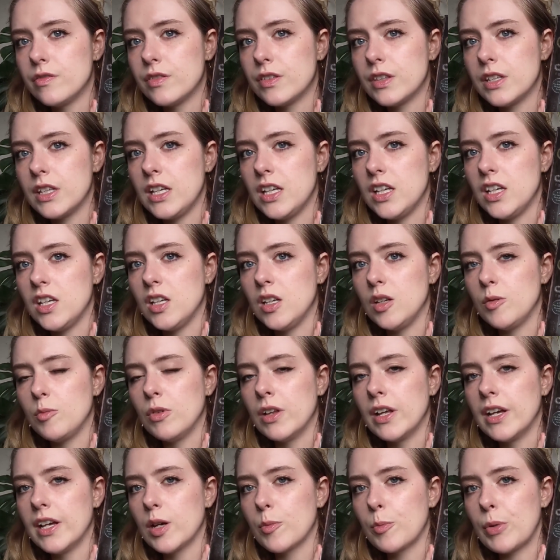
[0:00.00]
the
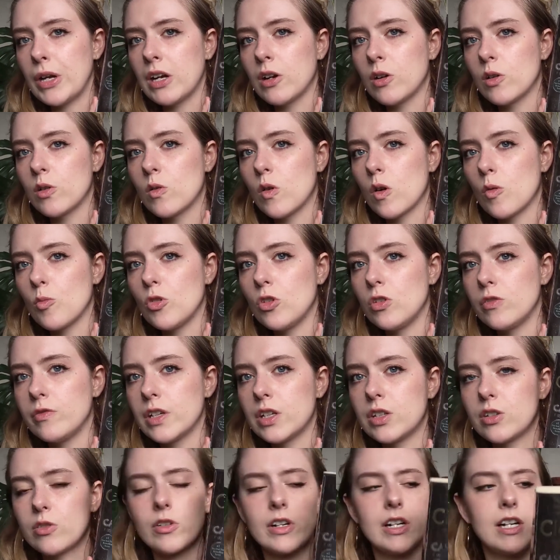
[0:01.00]
like paranormal
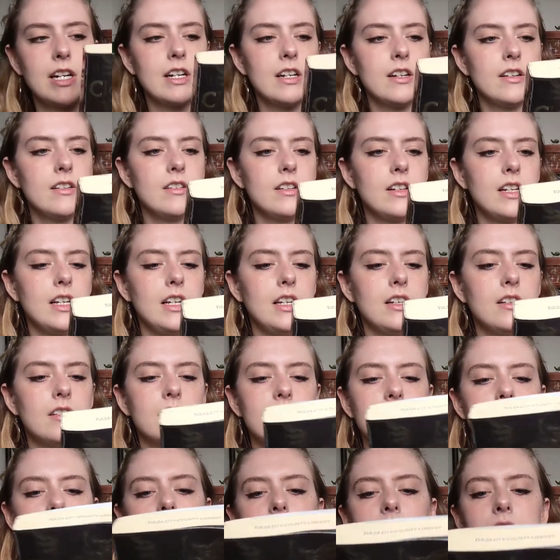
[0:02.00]
Victorian
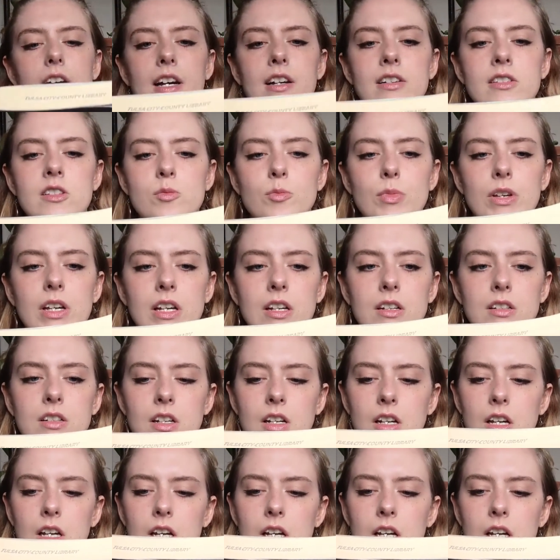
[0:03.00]
England aspect.